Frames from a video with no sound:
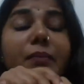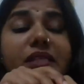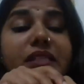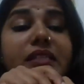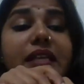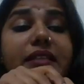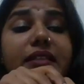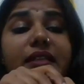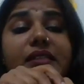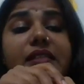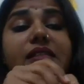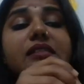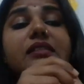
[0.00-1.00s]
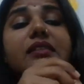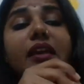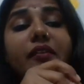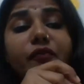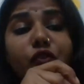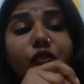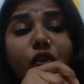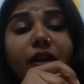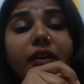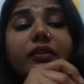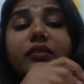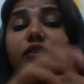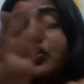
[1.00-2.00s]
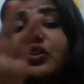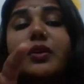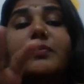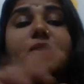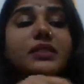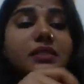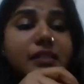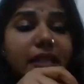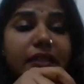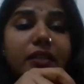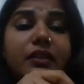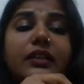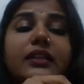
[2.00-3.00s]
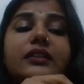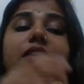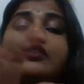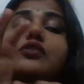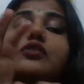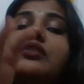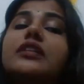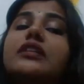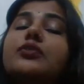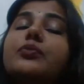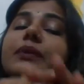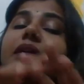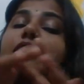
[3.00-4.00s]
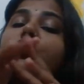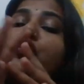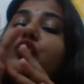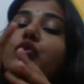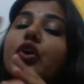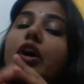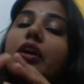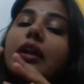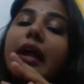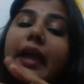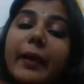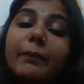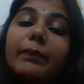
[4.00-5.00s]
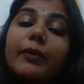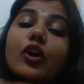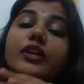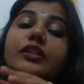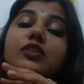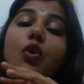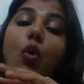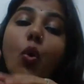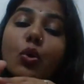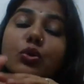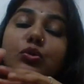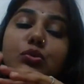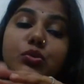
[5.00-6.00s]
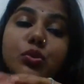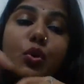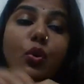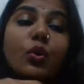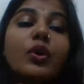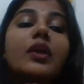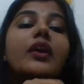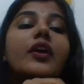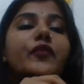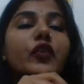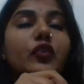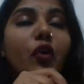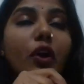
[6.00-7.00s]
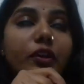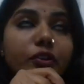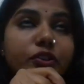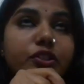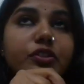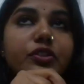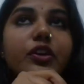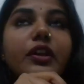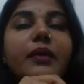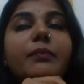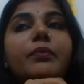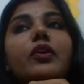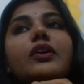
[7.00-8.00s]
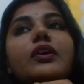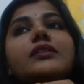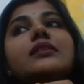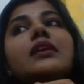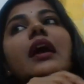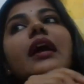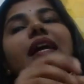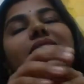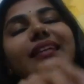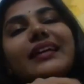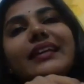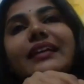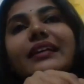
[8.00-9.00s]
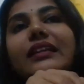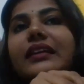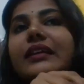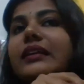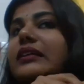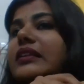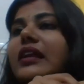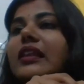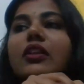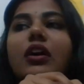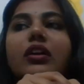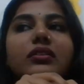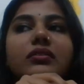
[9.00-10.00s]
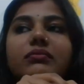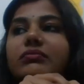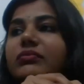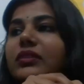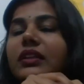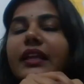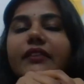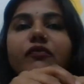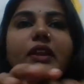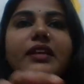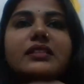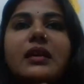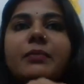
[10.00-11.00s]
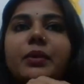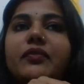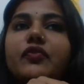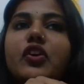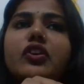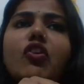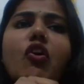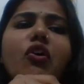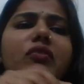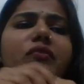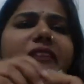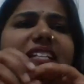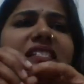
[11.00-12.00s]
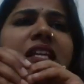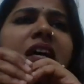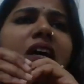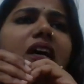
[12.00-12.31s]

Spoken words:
business ethics is, if you are doing your business ethically, then you'll need to be good to your employees also. If you're not good to your employees, indirectly they'll not, like for example, if you're always